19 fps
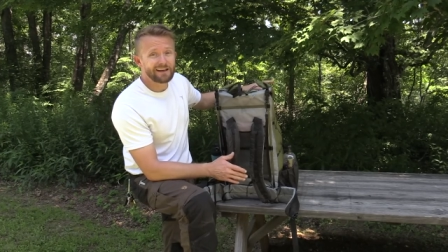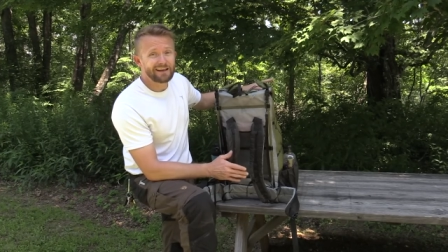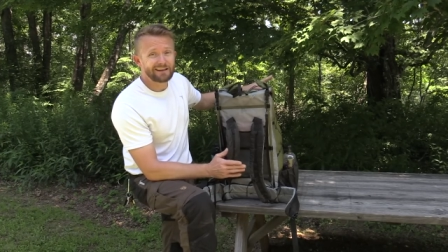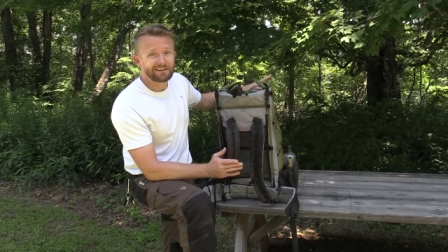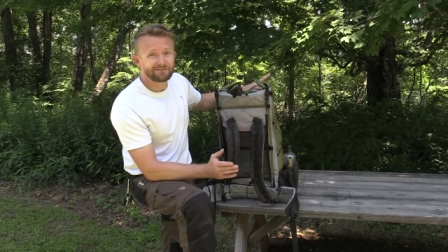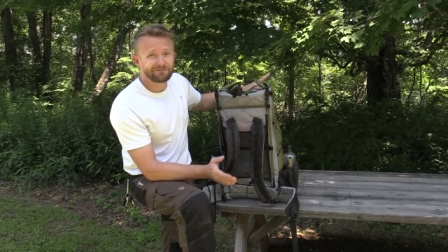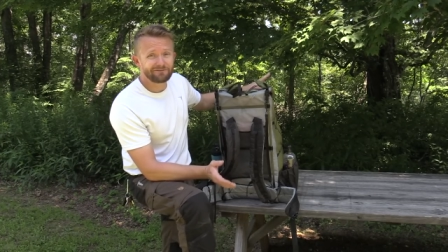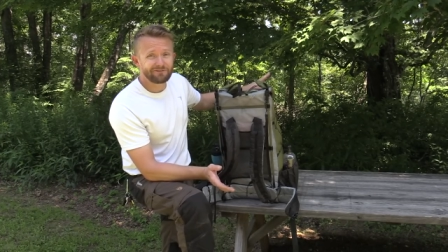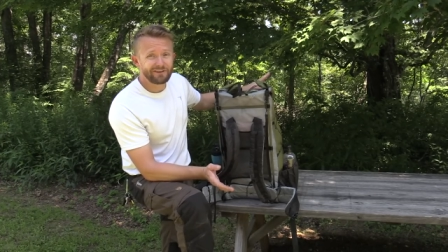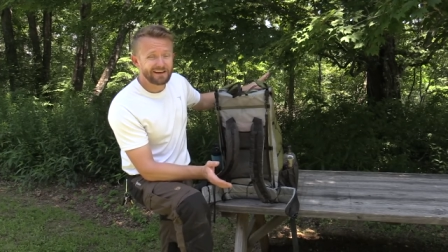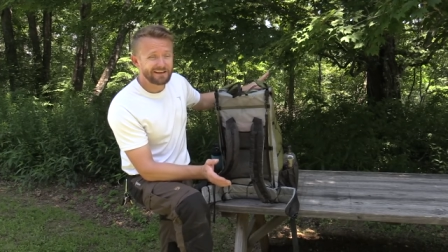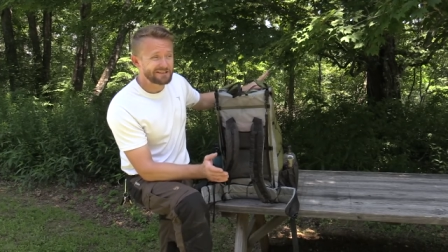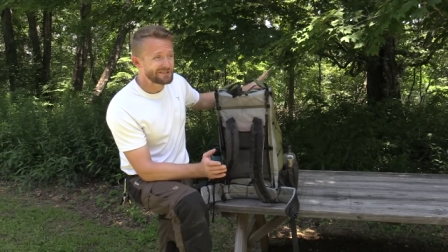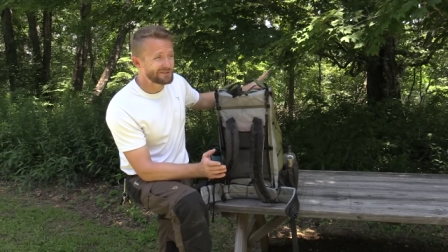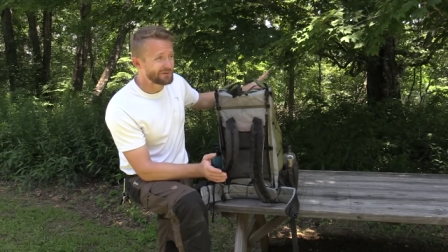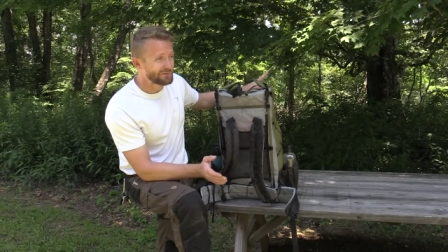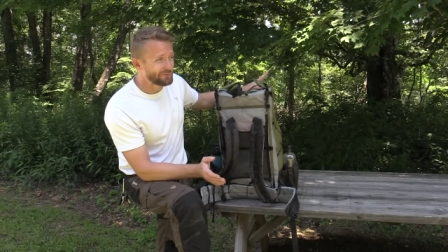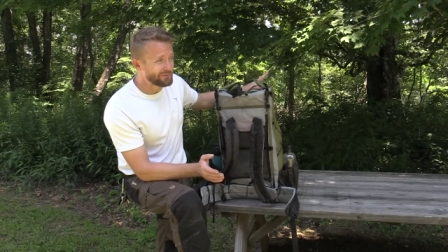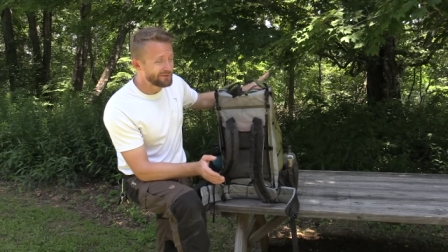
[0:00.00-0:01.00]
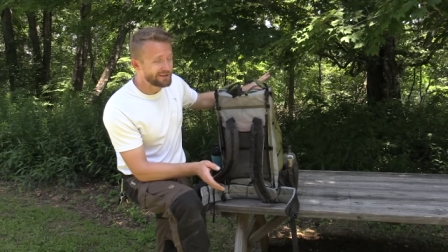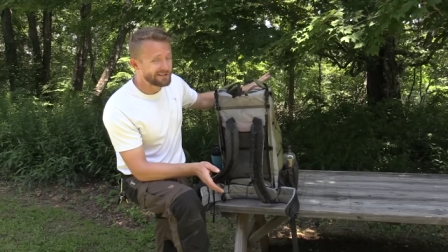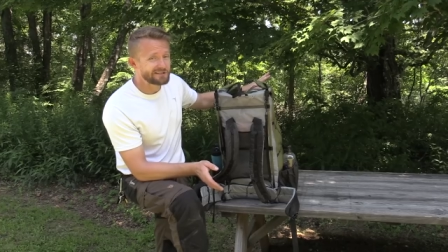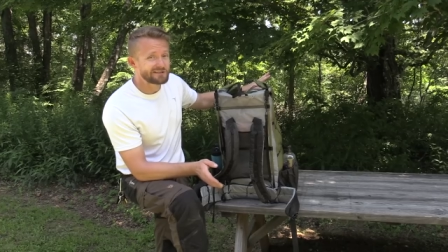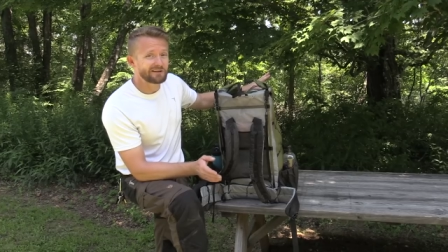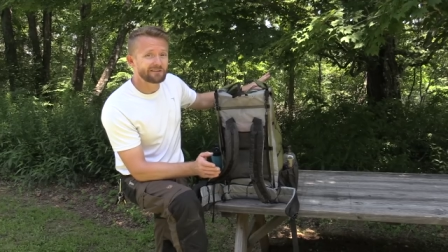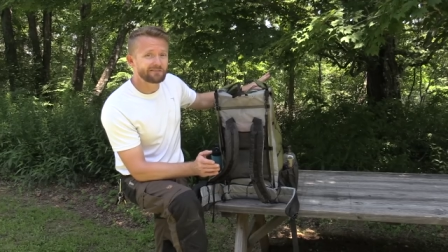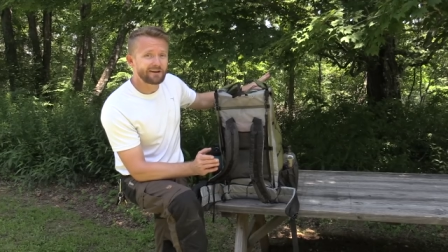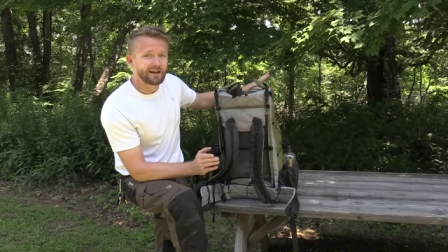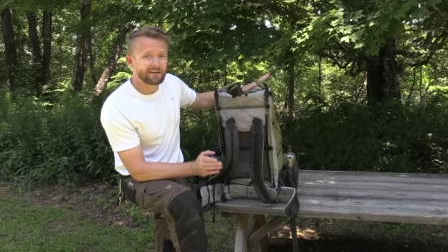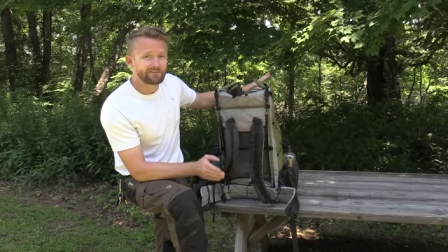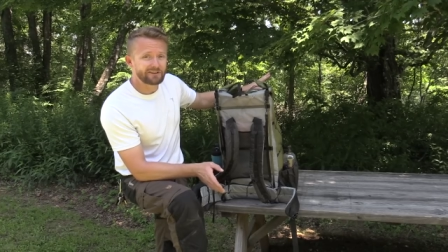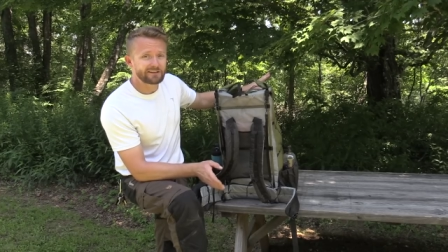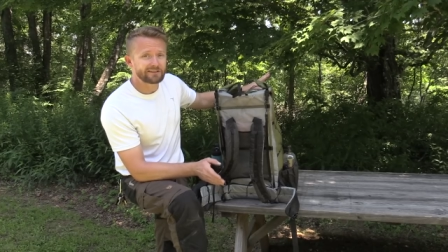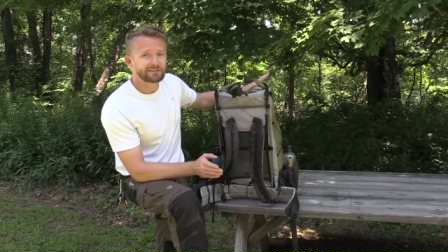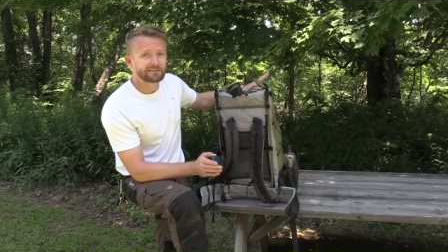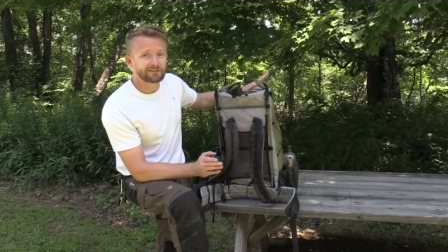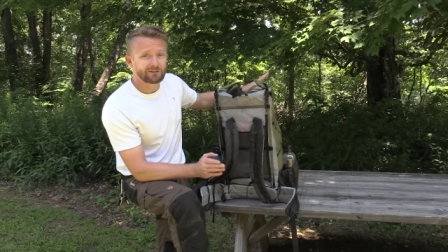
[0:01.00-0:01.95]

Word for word: and face the risk of having it